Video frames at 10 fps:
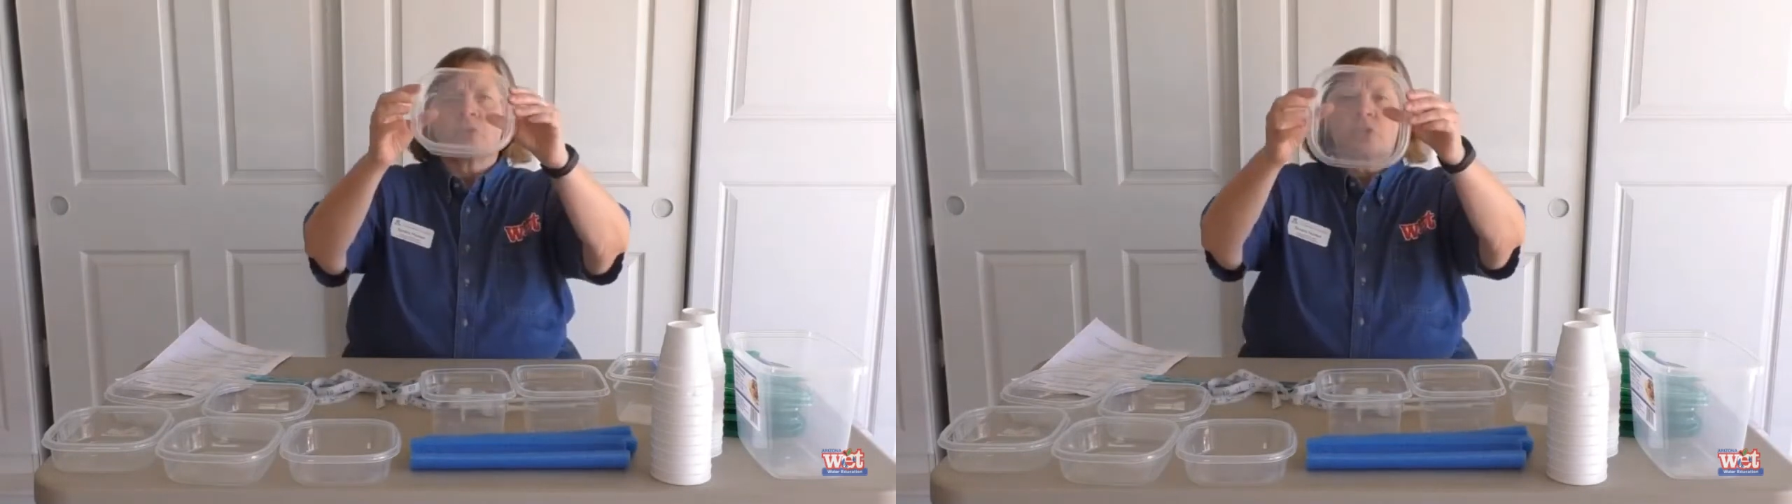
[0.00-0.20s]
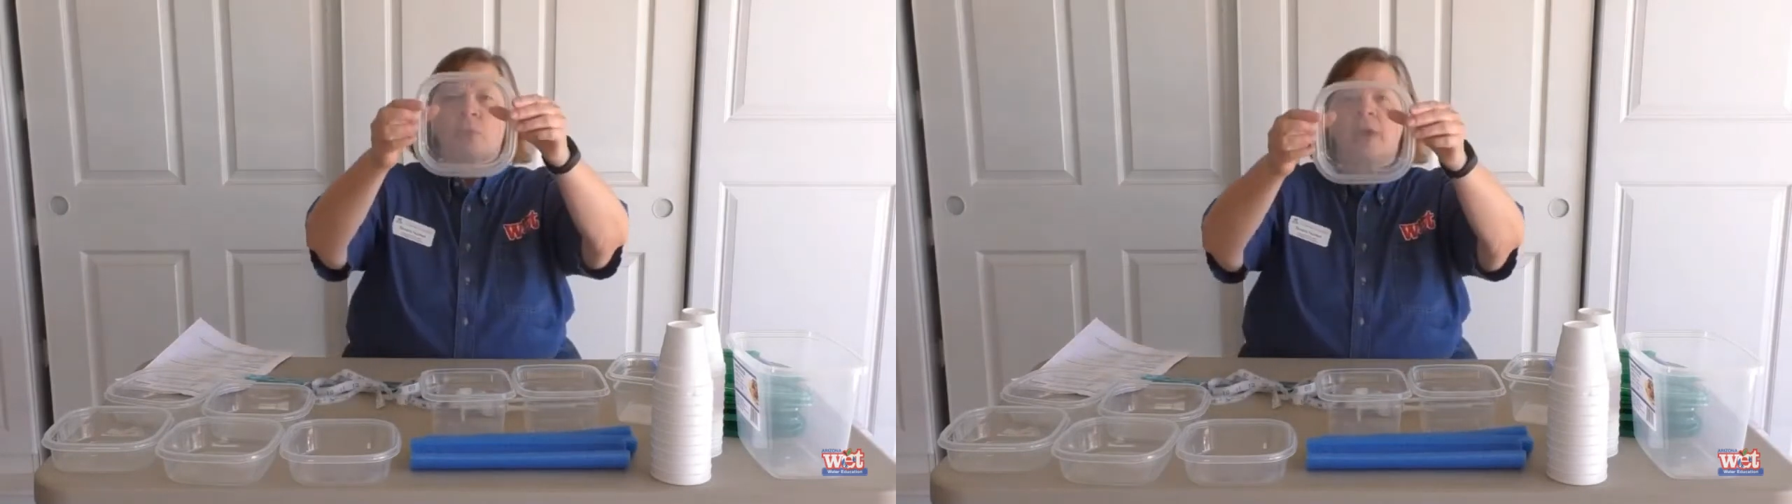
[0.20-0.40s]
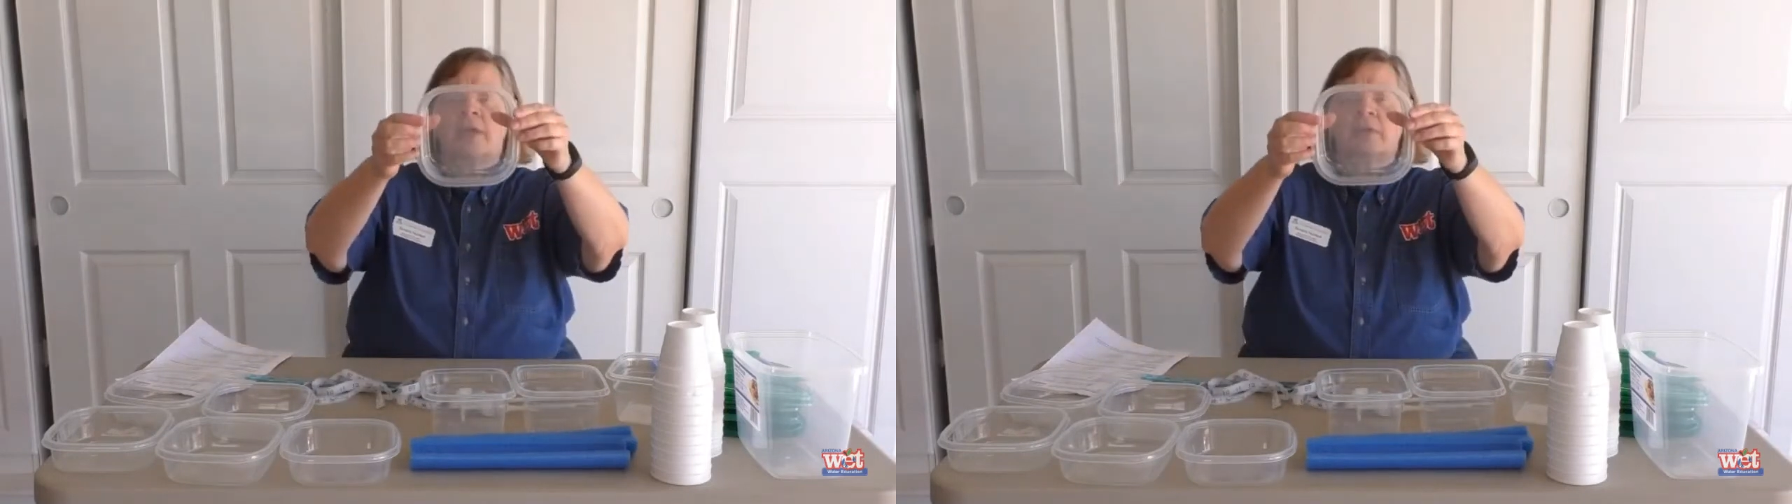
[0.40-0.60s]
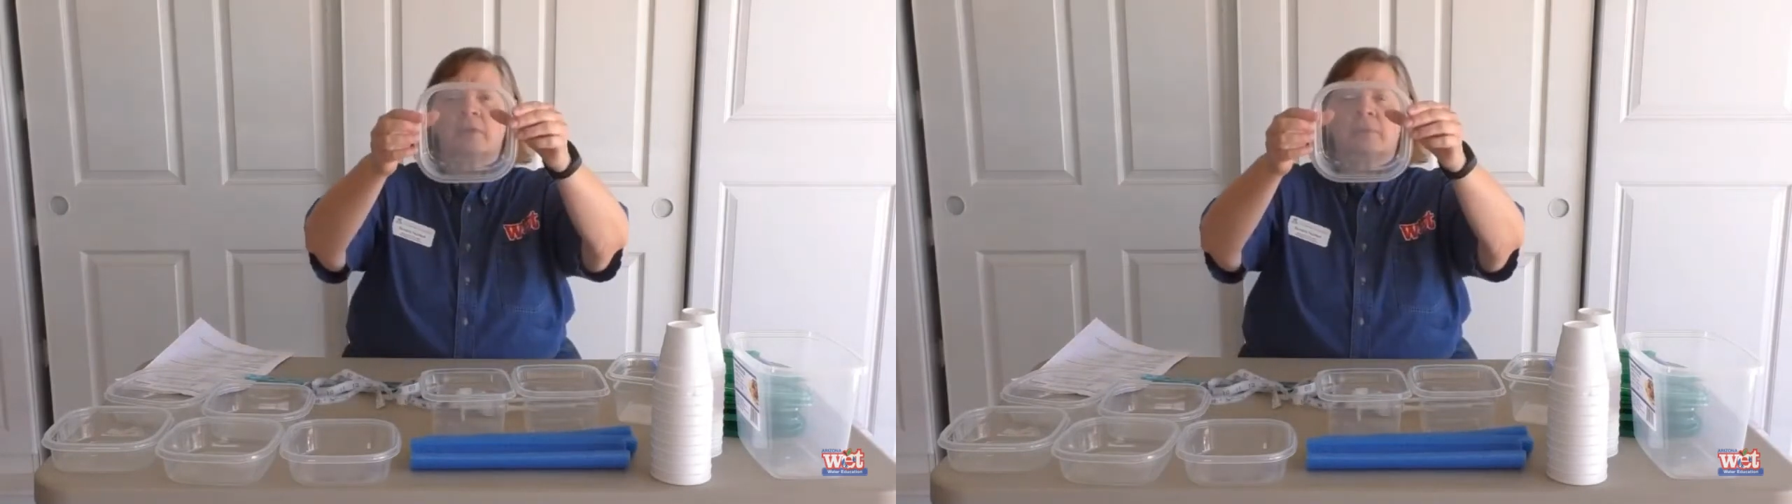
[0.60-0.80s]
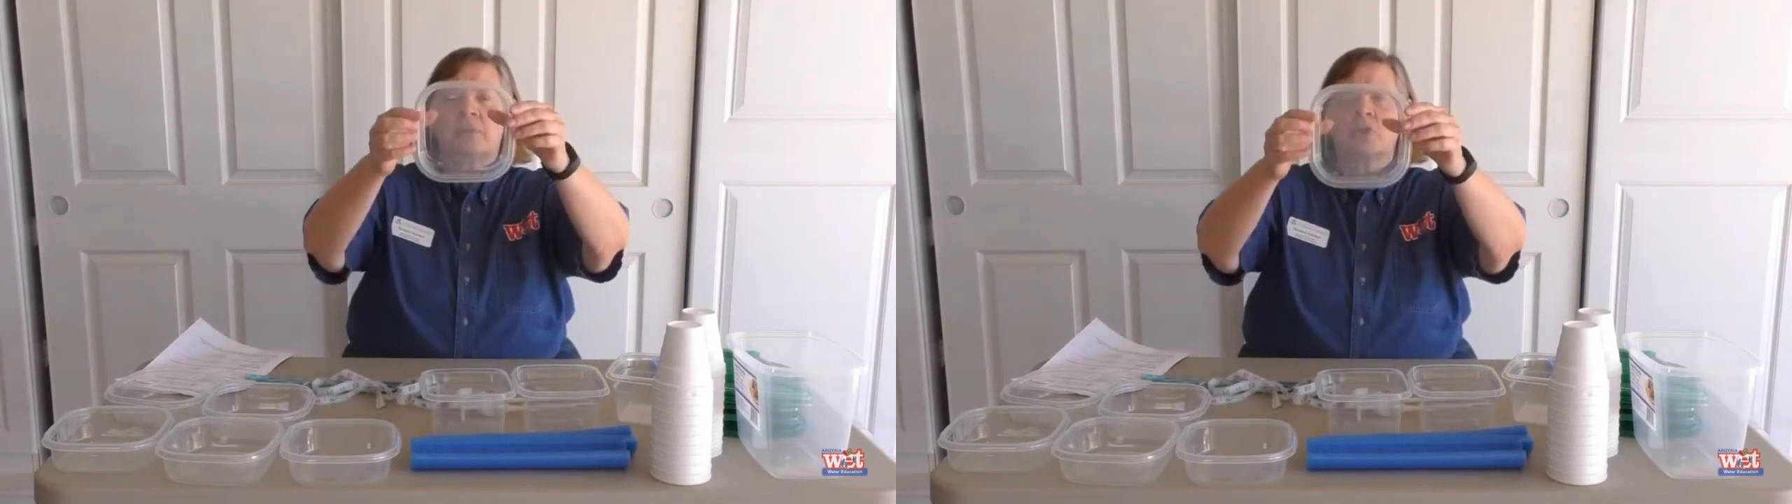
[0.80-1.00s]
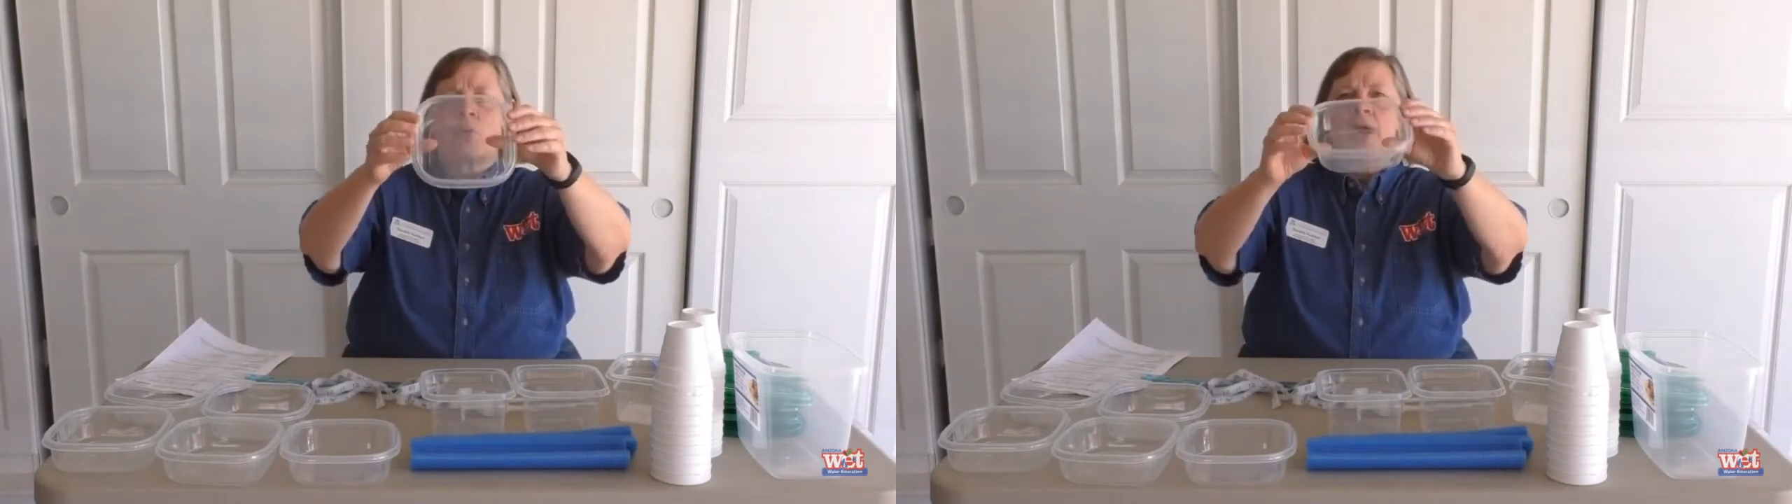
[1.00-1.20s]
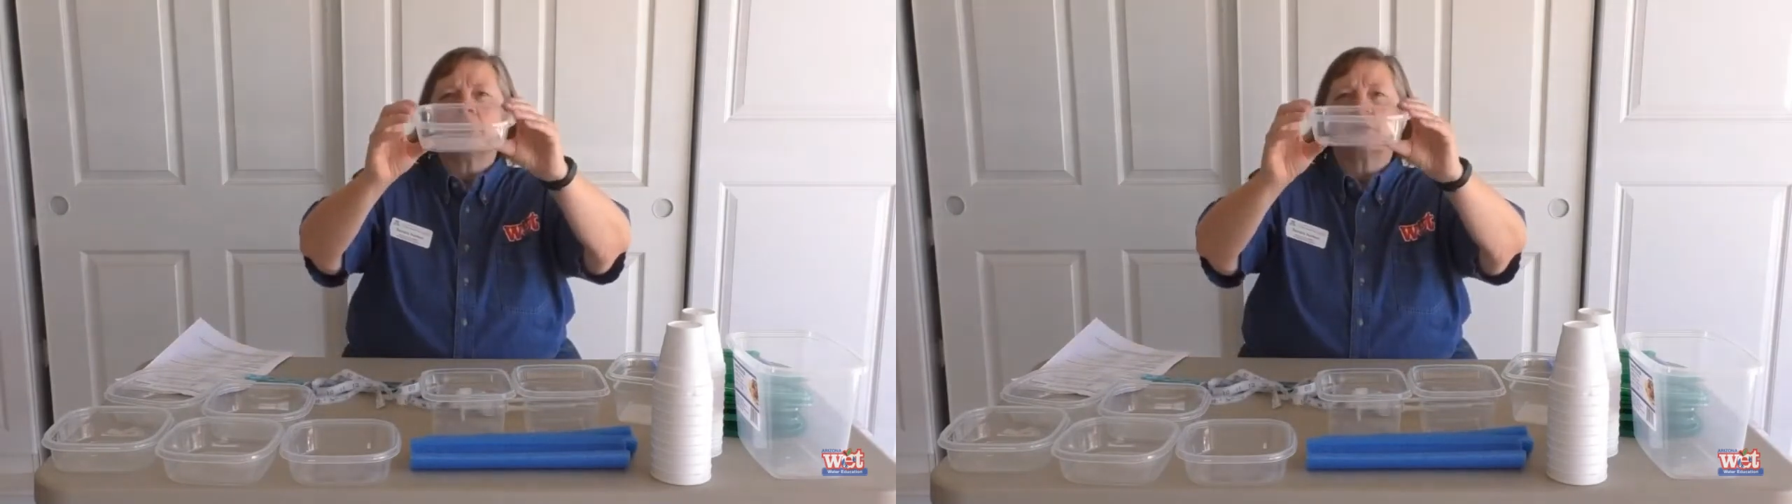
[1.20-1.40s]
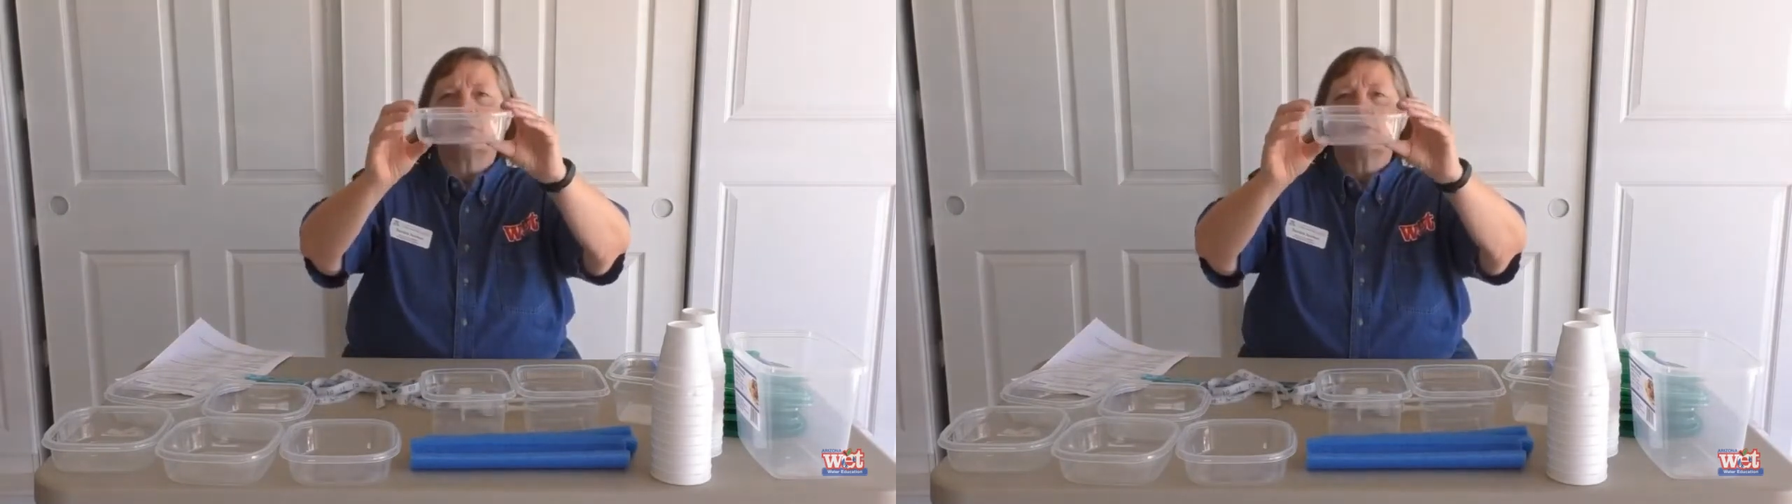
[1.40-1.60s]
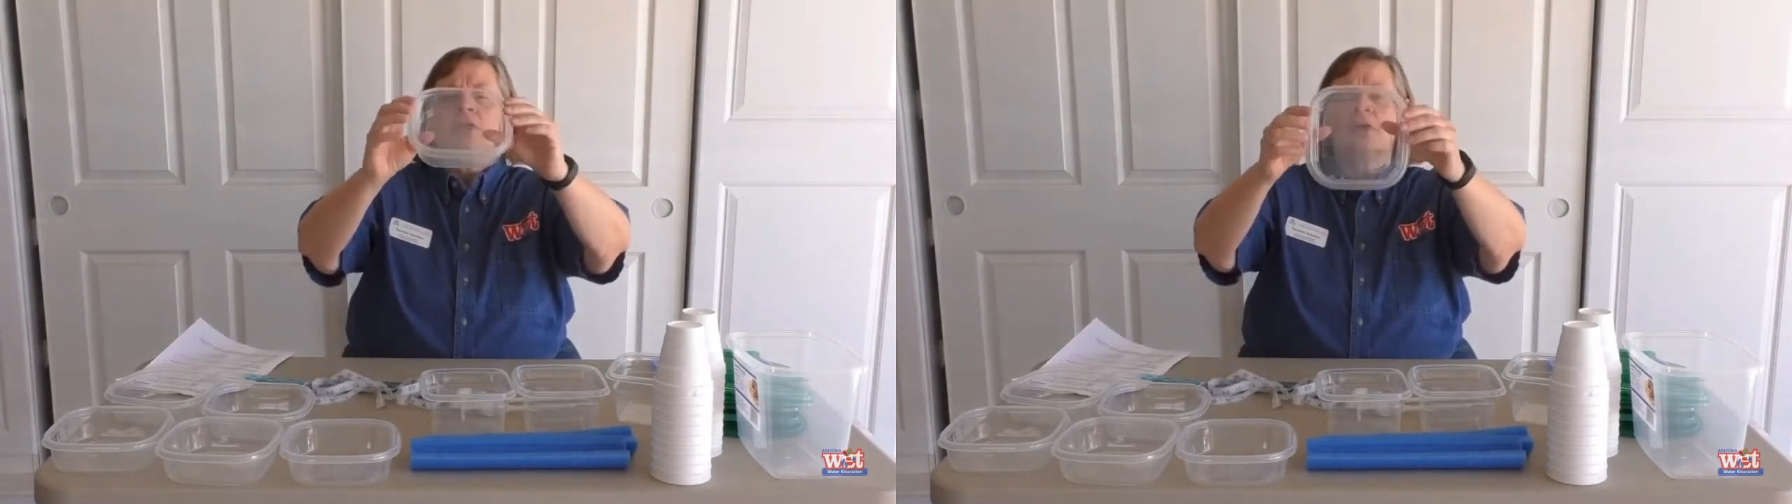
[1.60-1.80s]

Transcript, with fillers: squatter, squatter